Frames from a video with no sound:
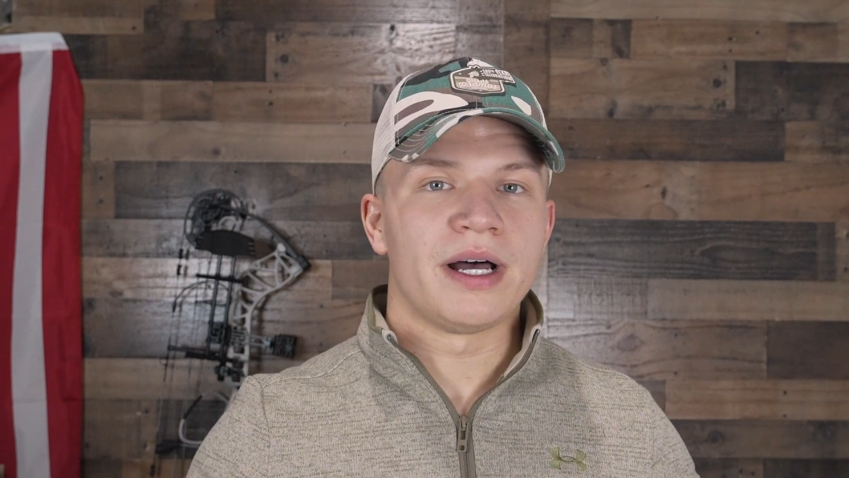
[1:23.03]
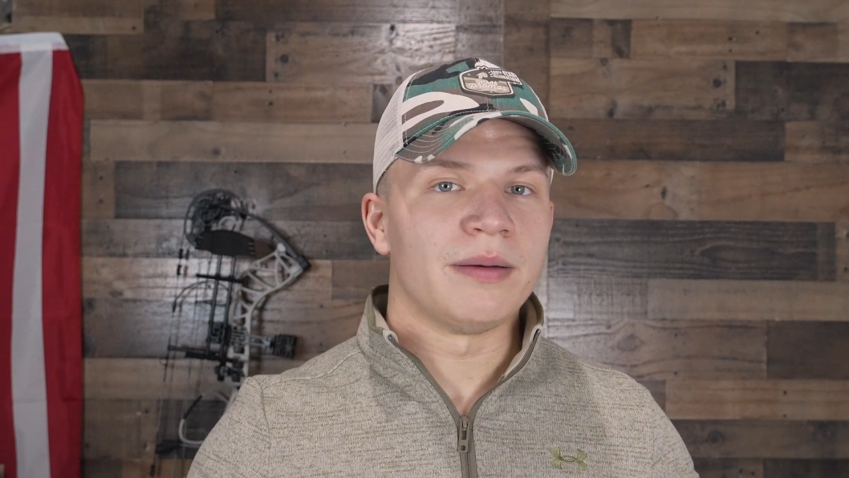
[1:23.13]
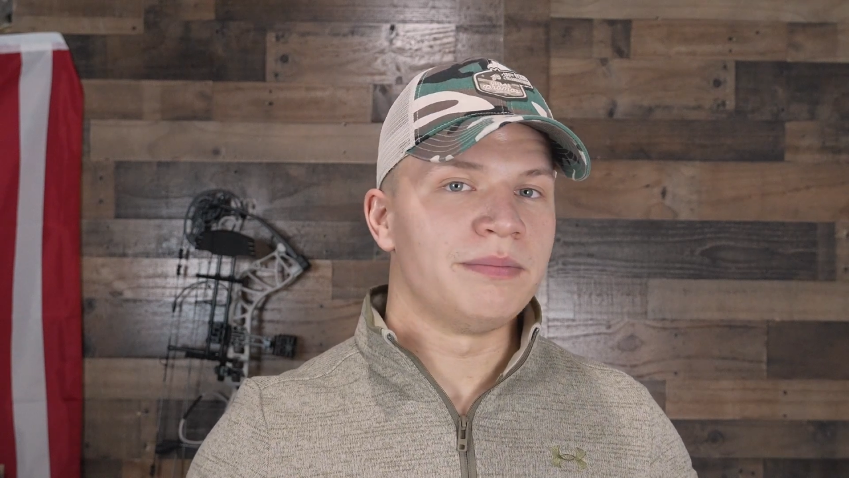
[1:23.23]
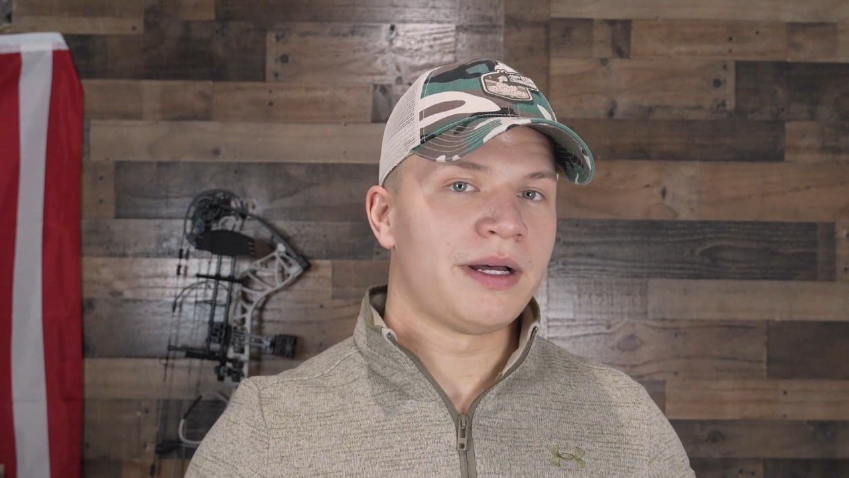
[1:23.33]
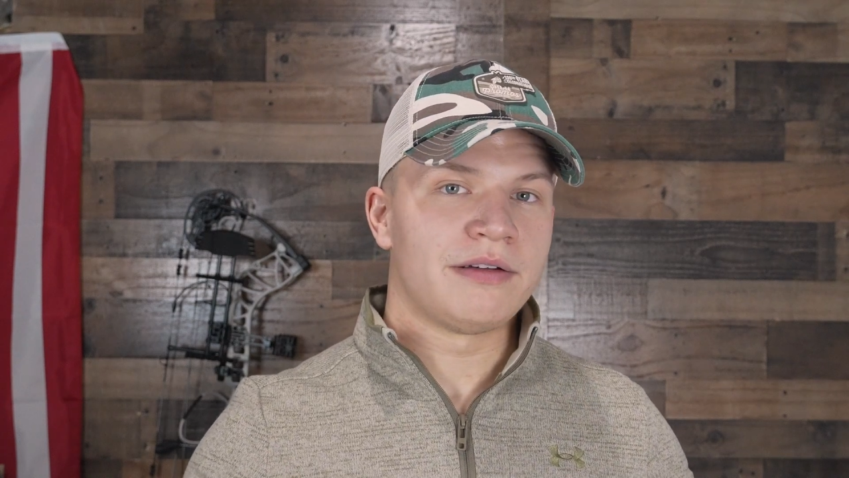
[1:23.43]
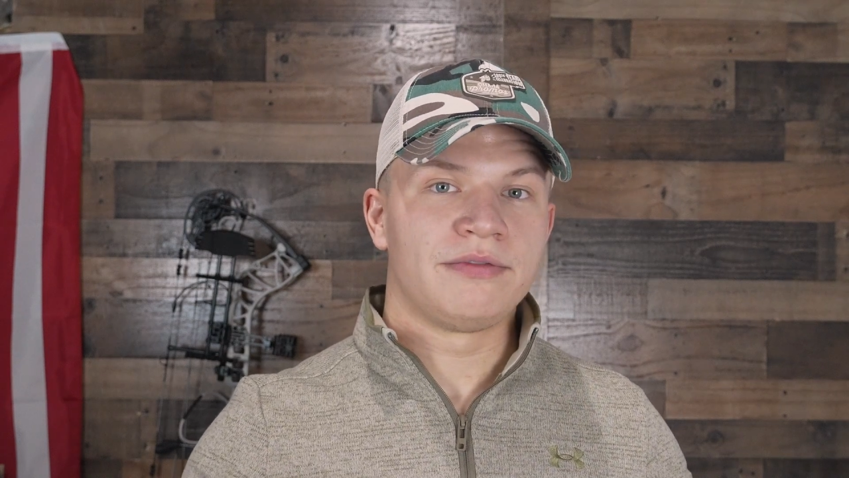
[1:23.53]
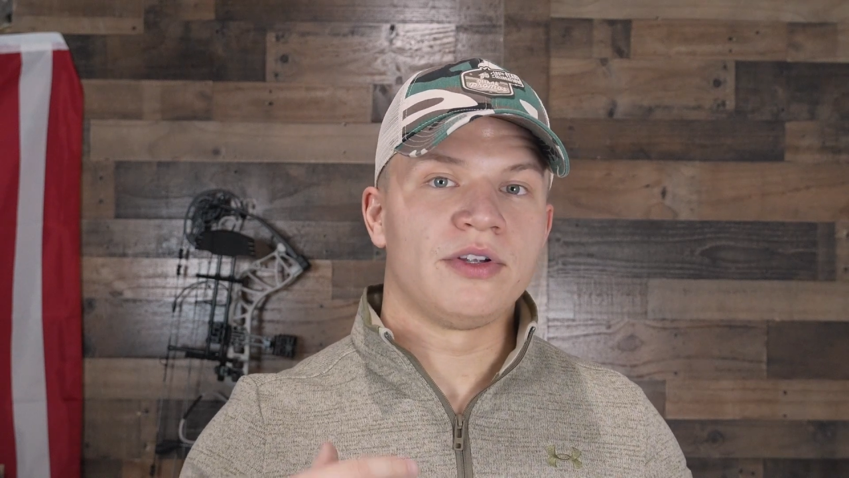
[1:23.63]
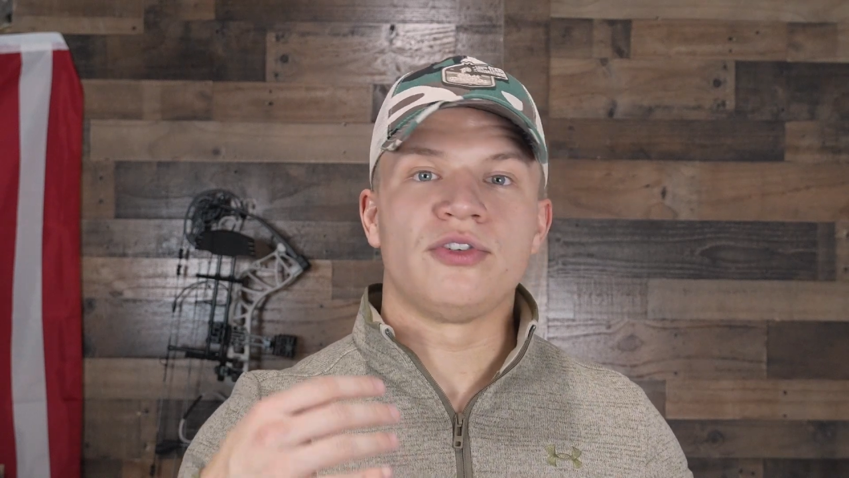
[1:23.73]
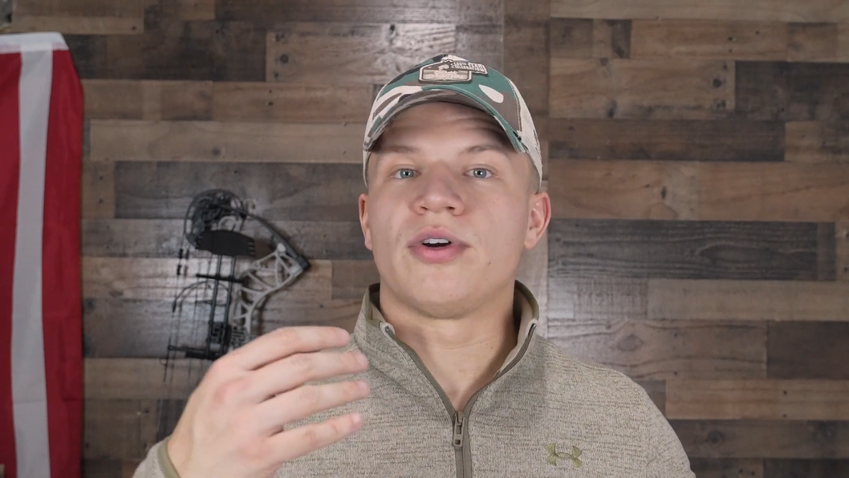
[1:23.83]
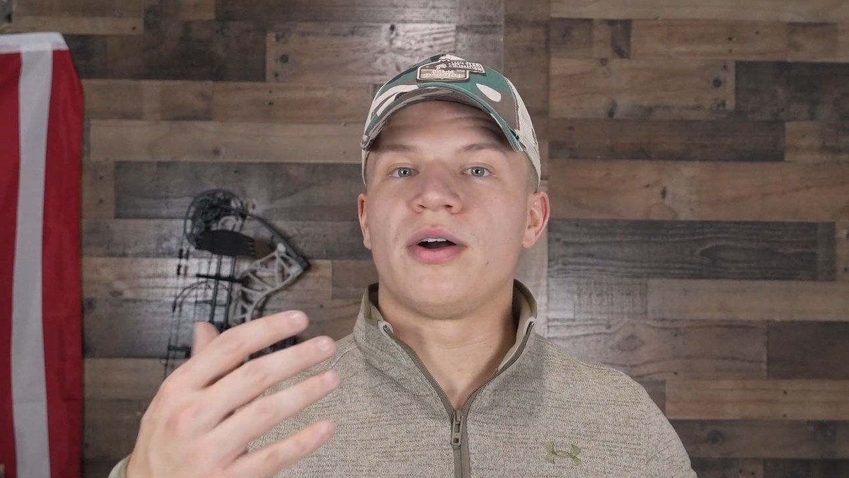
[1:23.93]

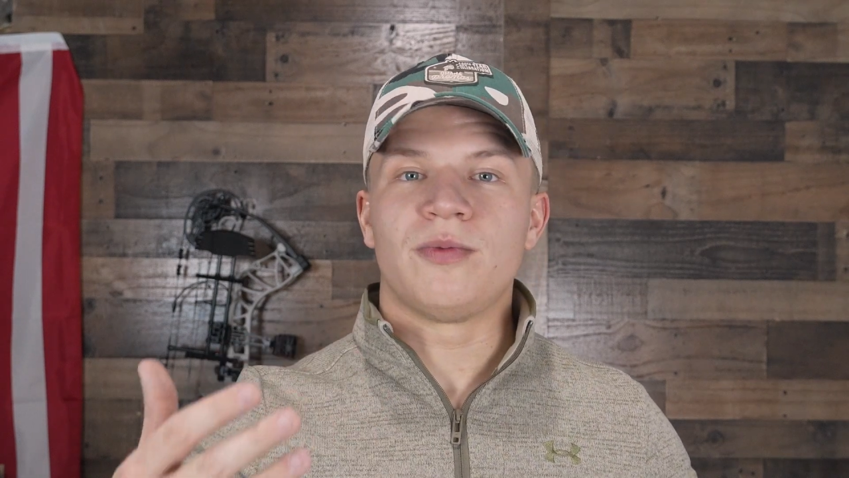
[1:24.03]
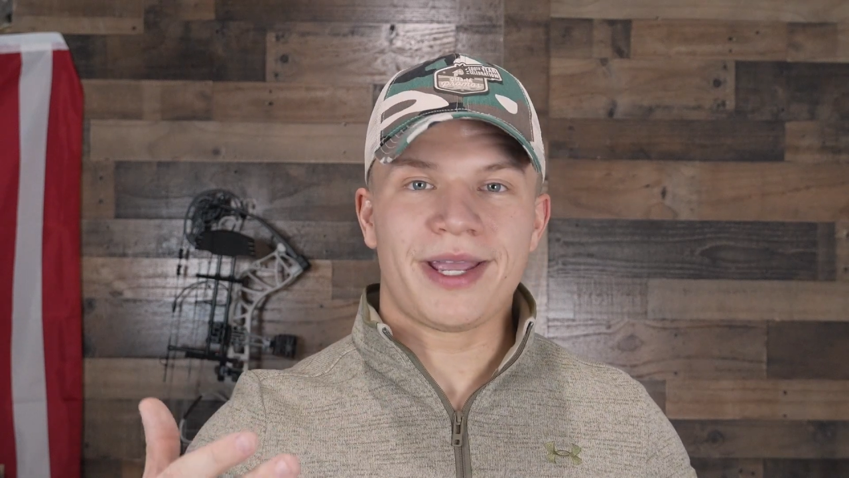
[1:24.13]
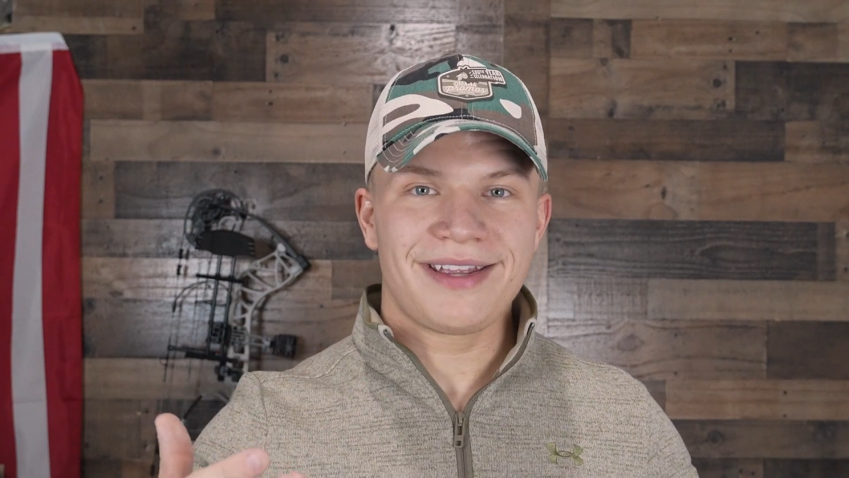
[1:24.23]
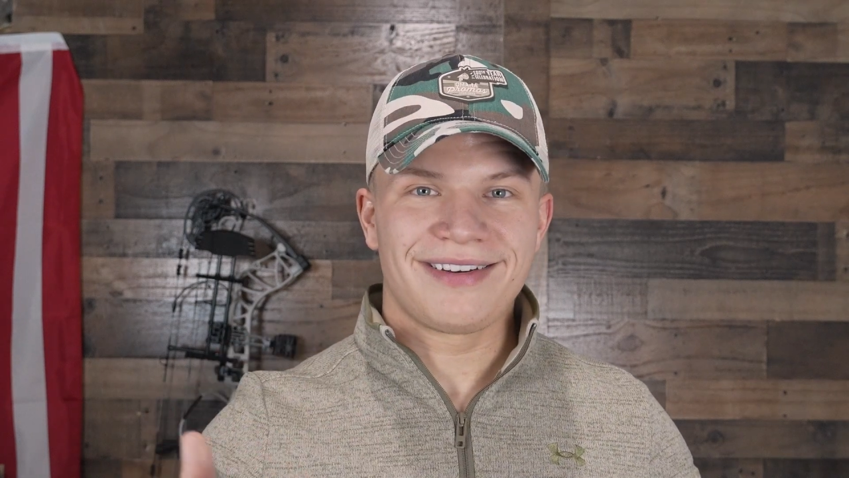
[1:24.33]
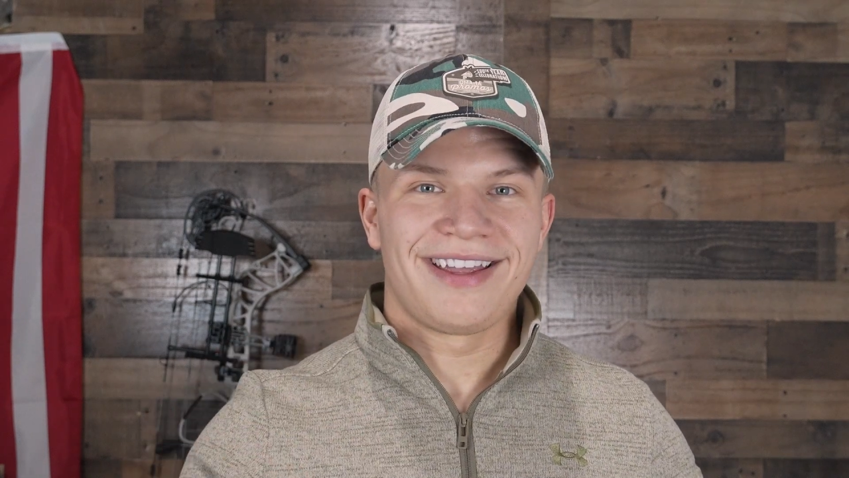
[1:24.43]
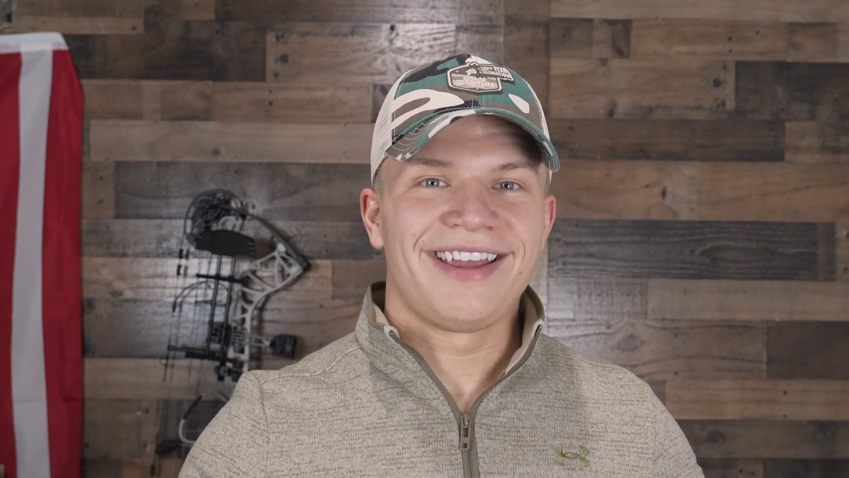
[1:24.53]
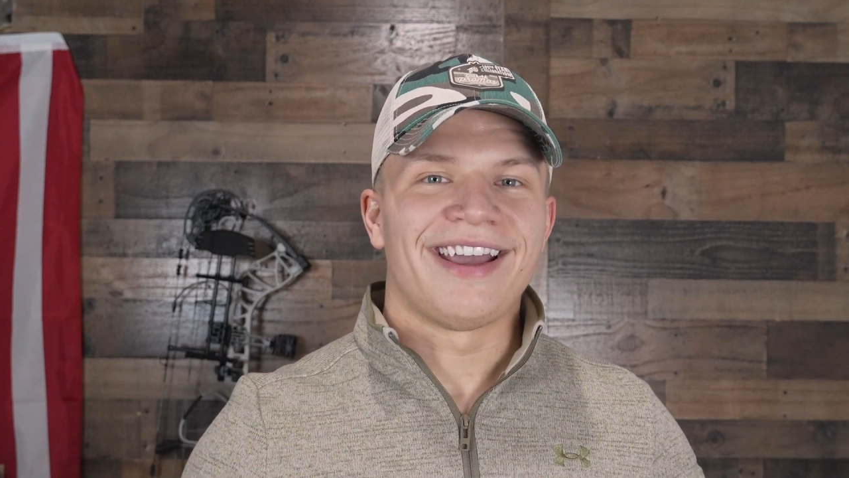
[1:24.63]
above draw weight